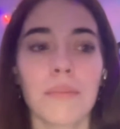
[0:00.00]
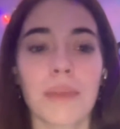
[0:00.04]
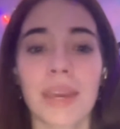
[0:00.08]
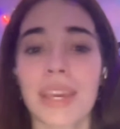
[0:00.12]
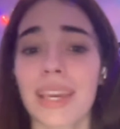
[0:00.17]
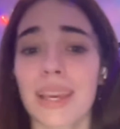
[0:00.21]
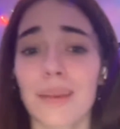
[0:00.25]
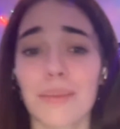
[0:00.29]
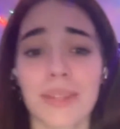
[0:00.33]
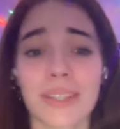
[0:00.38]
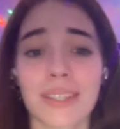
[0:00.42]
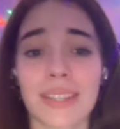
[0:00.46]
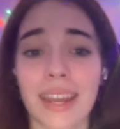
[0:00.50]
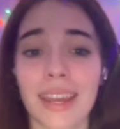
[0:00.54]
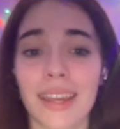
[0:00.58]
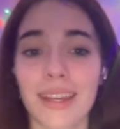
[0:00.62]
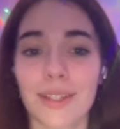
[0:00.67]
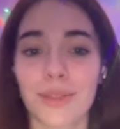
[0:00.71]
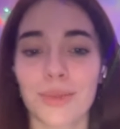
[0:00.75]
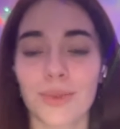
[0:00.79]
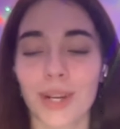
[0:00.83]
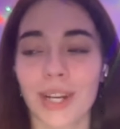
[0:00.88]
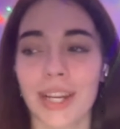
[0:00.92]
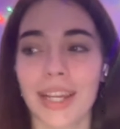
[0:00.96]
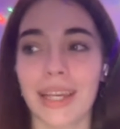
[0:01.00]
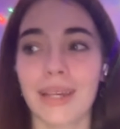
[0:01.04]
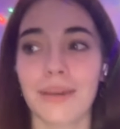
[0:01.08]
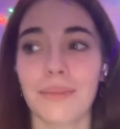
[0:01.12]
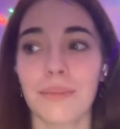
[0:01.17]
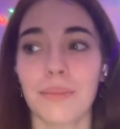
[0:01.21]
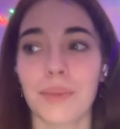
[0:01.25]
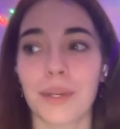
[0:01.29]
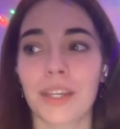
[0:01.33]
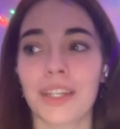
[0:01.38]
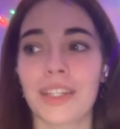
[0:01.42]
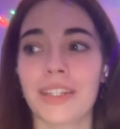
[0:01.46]
making mistakes really
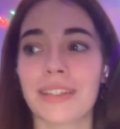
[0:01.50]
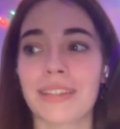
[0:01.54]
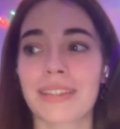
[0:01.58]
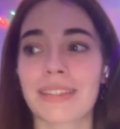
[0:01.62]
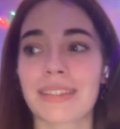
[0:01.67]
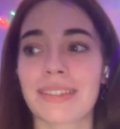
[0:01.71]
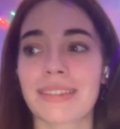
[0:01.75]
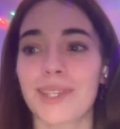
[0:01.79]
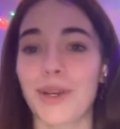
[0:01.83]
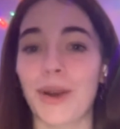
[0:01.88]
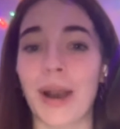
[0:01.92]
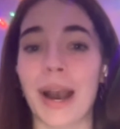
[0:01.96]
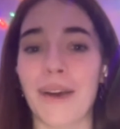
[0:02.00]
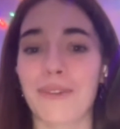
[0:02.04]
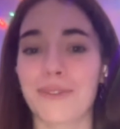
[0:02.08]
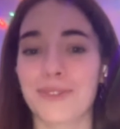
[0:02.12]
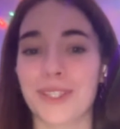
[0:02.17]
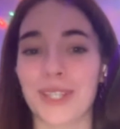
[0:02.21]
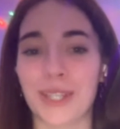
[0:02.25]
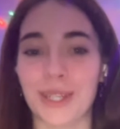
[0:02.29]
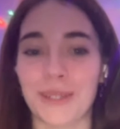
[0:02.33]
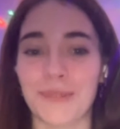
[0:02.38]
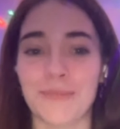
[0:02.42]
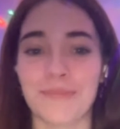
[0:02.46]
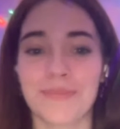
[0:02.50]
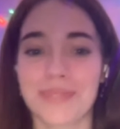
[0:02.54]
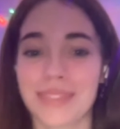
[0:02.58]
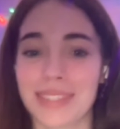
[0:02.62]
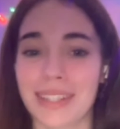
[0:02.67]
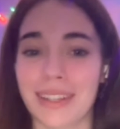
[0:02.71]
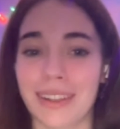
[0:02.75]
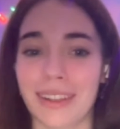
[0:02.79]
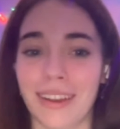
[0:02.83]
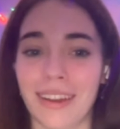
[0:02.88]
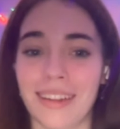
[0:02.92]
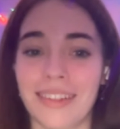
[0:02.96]
because yeah. you have to
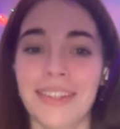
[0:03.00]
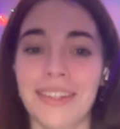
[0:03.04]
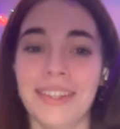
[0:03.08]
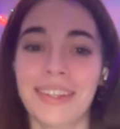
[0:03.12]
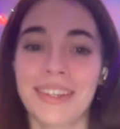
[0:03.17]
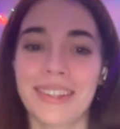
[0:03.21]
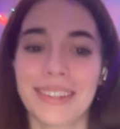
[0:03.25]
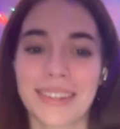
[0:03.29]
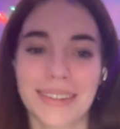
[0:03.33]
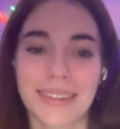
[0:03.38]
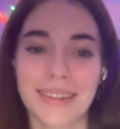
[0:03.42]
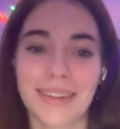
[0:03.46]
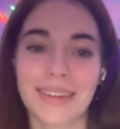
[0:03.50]
to learn.